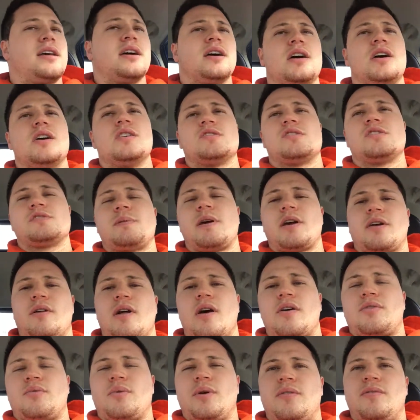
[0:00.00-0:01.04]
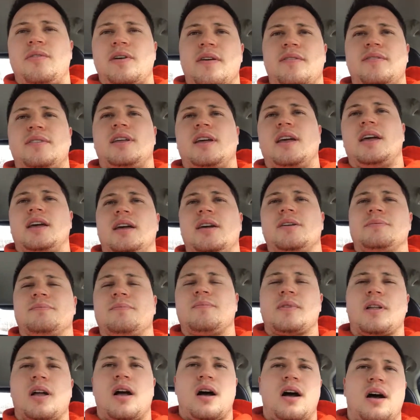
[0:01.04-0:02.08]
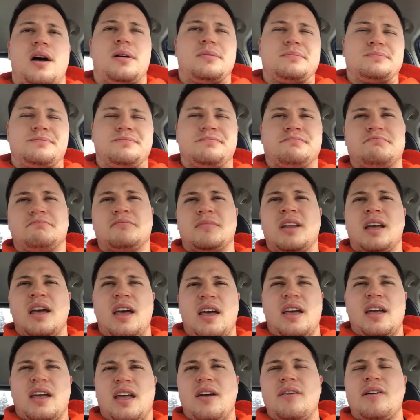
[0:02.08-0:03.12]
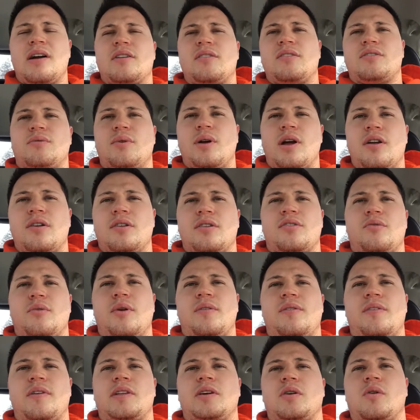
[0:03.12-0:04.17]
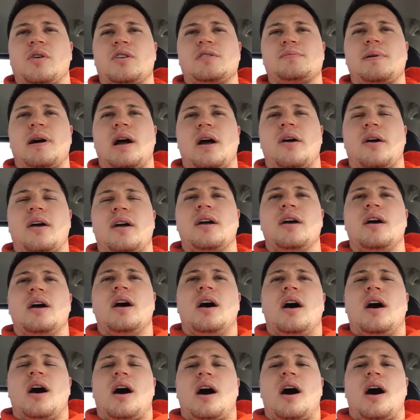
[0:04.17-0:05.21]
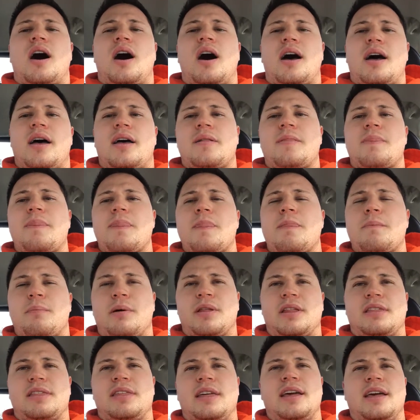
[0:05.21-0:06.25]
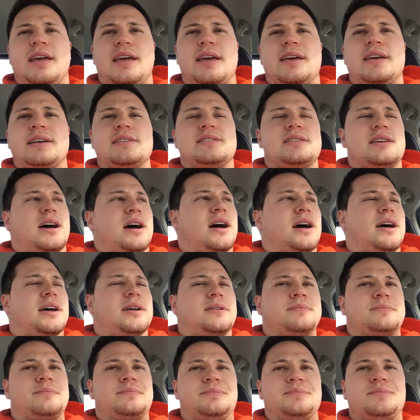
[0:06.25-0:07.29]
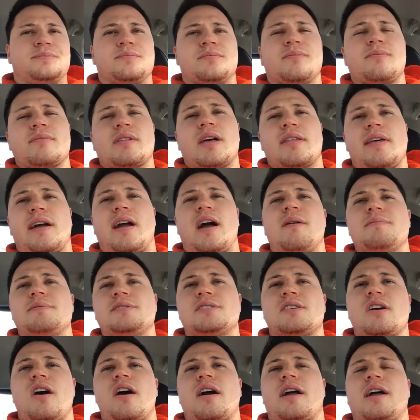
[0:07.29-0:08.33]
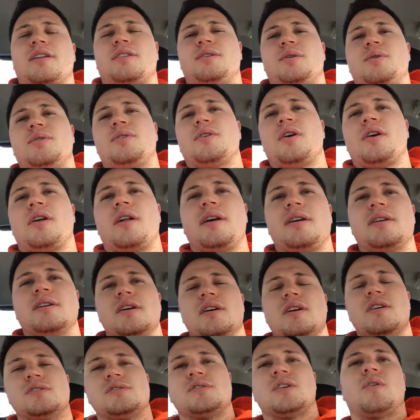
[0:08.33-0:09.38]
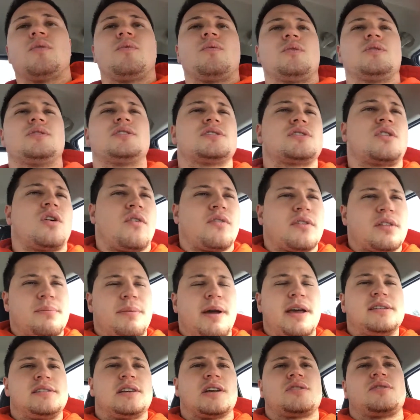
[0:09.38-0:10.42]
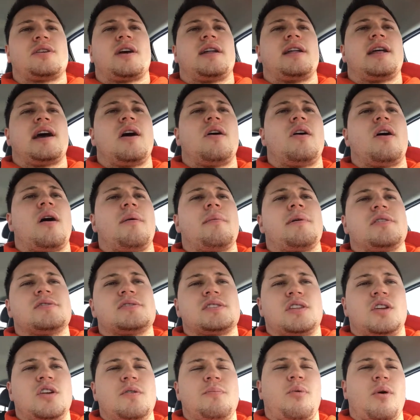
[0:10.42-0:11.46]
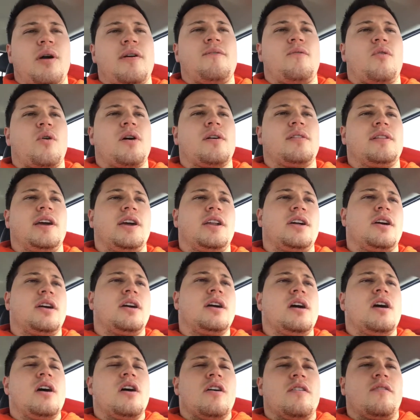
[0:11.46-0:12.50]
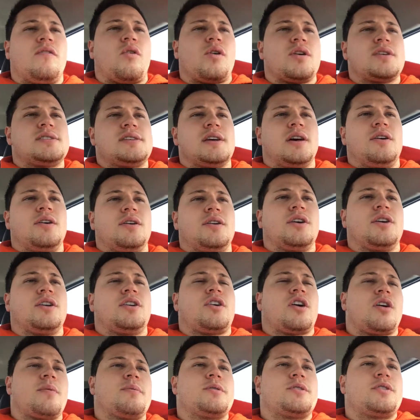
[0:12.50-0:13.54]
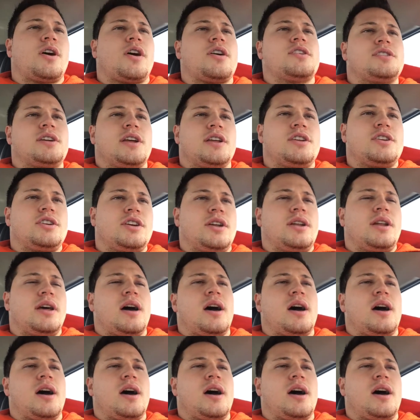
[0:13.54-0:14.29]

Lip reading: So it was making around 350, around 300 to 350 horsepower. But the thing is, they come stock at 230. So we'll just go over the basics right now. It was a 2.4 liter, 4-cylinder turbocharged engine.